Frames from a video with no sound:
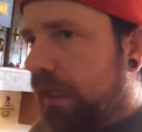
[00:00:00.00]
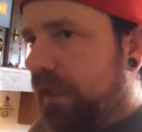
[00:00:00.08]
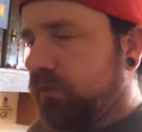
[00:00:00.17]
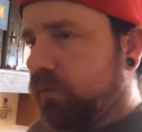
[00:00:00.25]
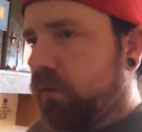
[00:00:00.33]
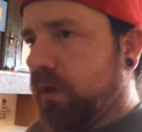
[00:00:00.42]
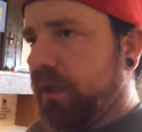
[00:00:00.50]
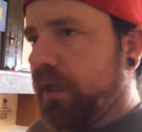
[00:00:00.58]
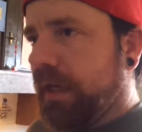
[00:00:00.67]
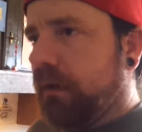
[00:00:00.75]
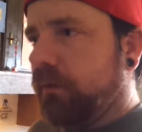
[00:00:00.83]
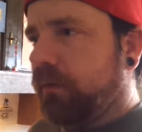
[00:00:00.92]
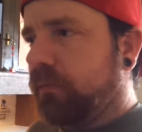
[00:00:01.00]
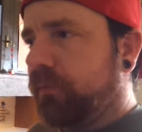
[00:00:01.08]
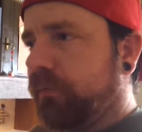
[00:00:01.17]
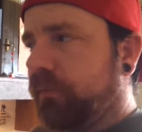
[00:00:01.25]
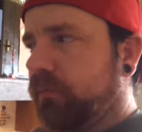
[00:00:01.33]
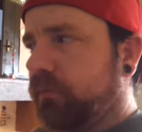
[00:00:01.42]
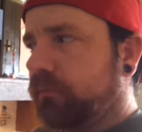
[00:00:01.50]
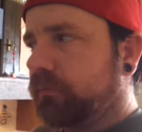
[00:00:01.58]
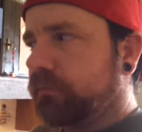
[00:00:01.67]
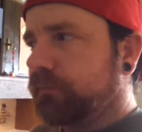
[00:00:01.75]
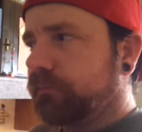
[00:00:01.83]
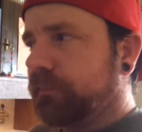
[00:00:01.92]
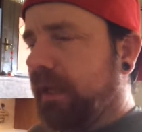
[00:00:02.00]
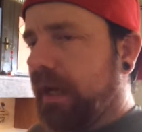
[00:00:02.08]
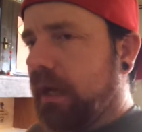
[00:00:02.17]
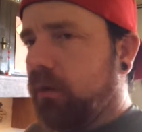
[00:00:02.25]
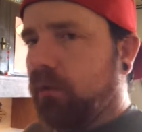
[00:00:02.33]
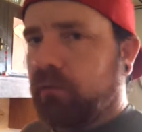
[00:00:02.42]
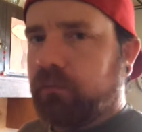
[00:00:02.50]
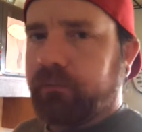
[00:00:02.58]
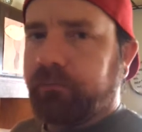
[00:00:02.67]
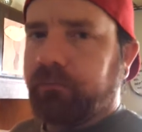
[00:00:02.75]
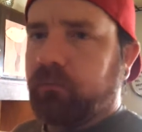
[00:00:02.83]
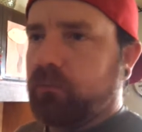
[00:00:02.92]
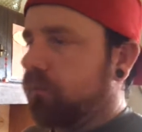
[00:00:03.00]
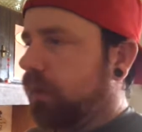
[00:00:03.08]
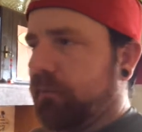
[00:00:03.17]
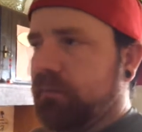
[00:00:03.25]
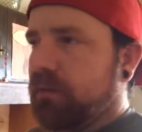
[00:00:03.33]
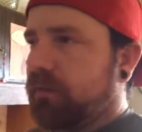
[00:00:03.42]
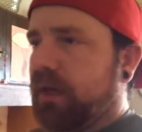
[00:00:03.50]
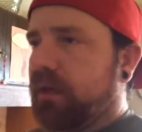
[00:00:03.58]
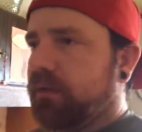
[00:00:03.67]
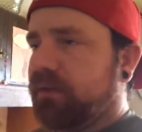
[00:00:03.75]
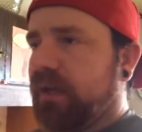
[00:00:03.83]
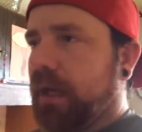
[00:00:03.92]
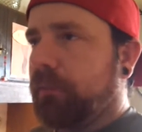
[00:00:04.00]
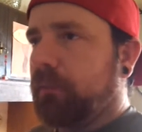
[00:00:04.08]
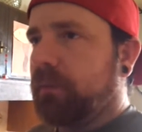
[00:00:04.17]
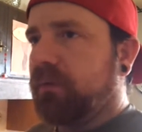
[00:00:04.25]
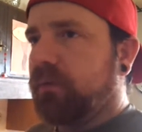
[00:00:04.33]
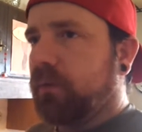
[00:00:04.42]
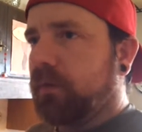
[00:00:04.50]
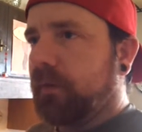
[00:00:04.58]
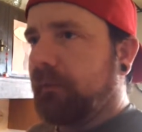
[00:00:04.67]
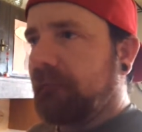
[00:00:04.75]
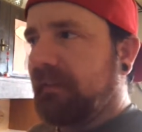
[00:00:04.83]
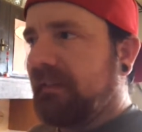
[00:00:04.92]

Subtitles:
it's running out of air. I've never had this happen before,